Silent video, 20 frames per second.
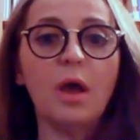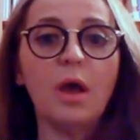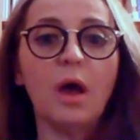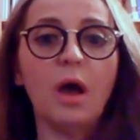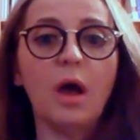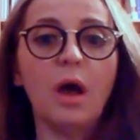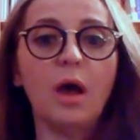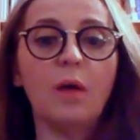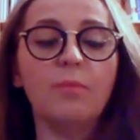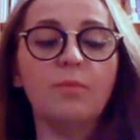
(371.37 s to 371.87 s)

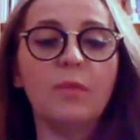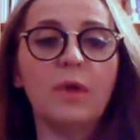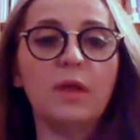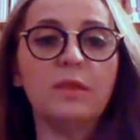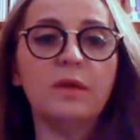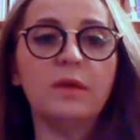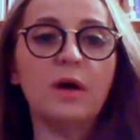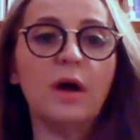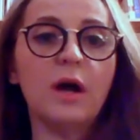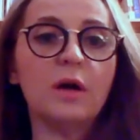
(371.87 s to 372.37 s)

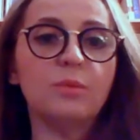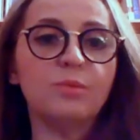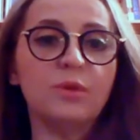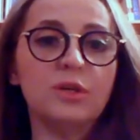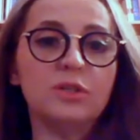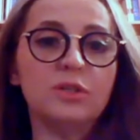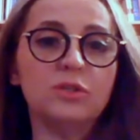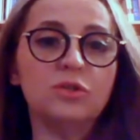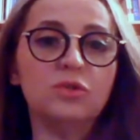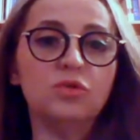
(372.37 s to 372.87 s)
And there are
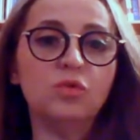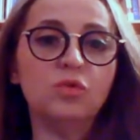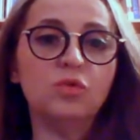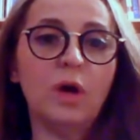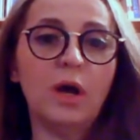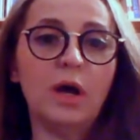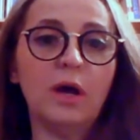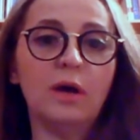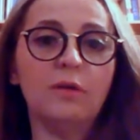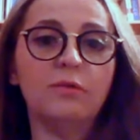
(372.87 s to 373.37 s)
patients who
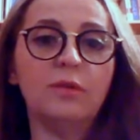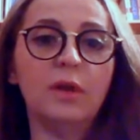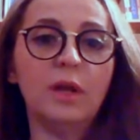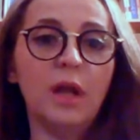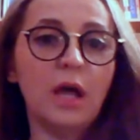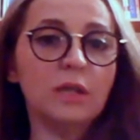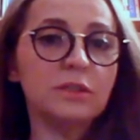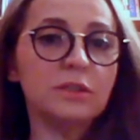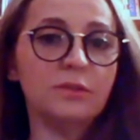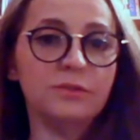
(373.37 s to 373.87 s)
have a
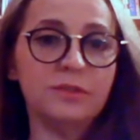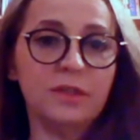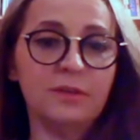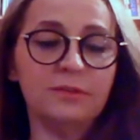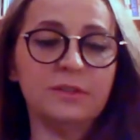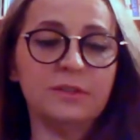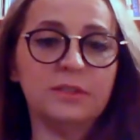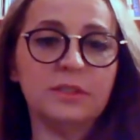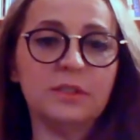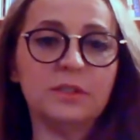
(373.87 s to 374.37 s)
lot of
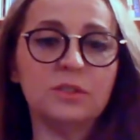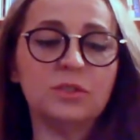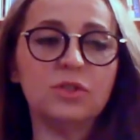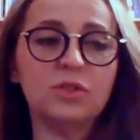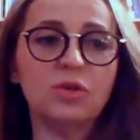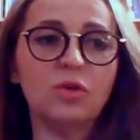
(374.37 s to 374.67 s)
deficits.